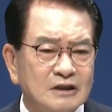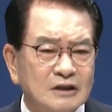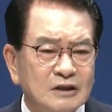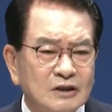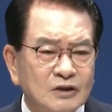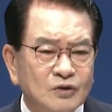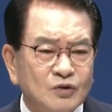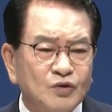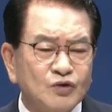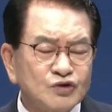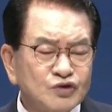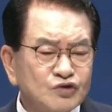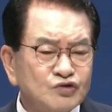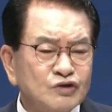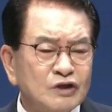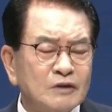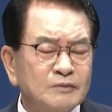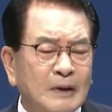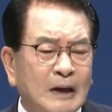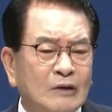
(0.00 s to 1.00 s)
You
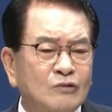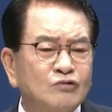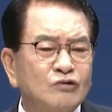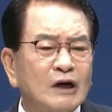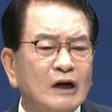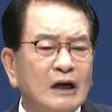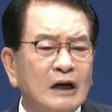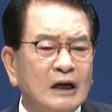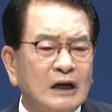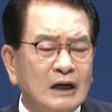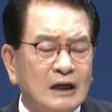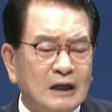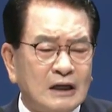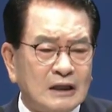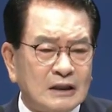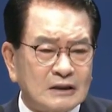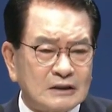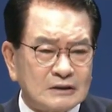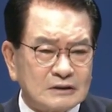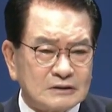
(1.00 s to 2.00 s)
first
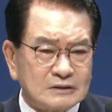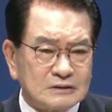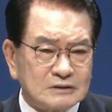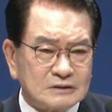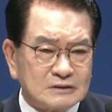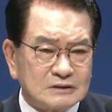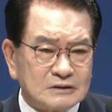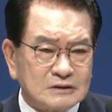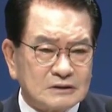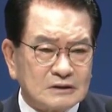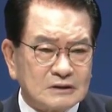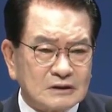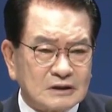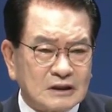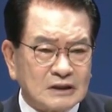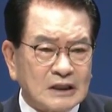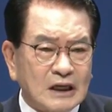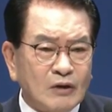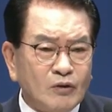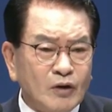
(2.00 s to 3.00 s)
must change your
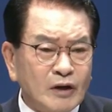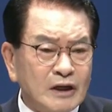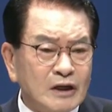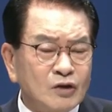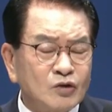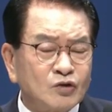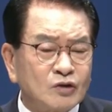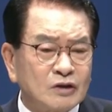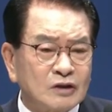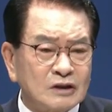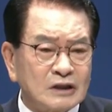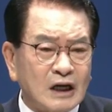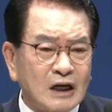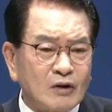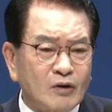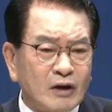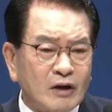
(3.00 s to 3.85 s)
priorities.